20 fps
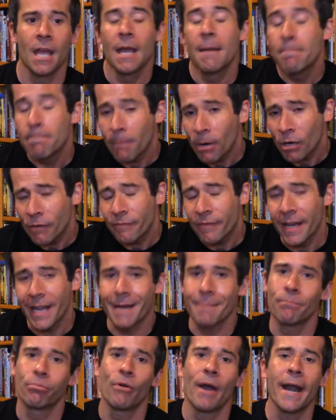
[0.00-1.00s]
Murphy
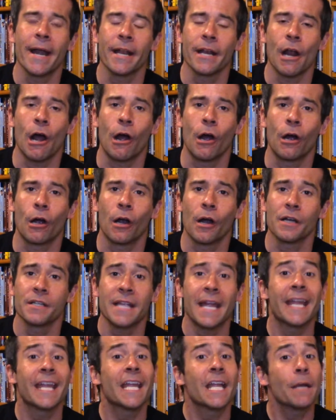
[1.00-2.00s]
and Brennan are
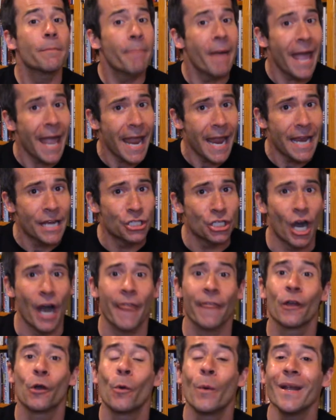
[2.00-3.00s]
taking a page out
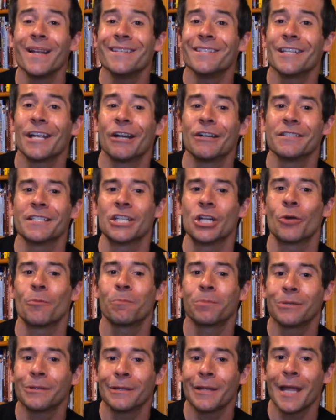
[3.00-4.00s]
of the Quentin Tarantino
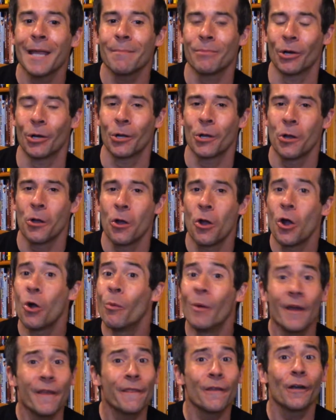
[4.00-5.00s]
playbook
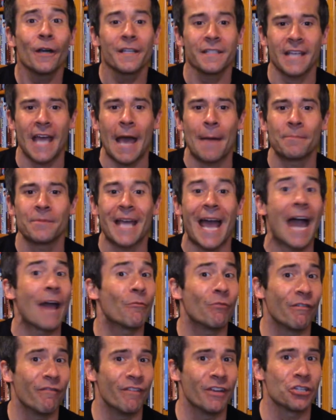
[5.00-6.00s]
with their attempt at
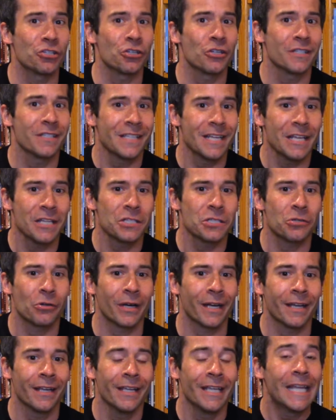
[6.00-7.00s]
revisionist
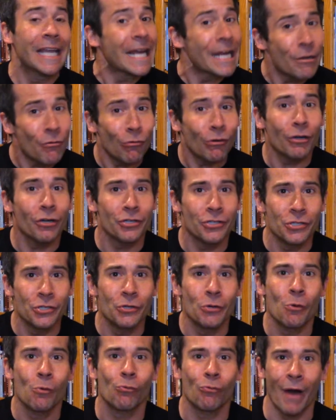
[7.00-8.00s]
history in order
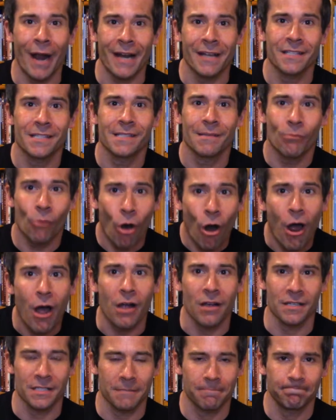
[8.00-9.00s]
to right some
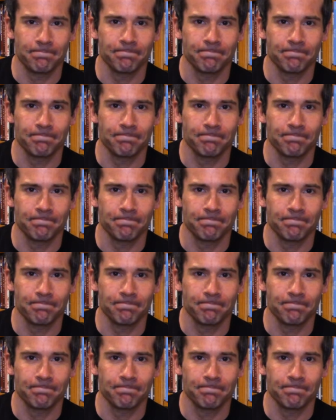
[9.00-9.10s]
wrongs.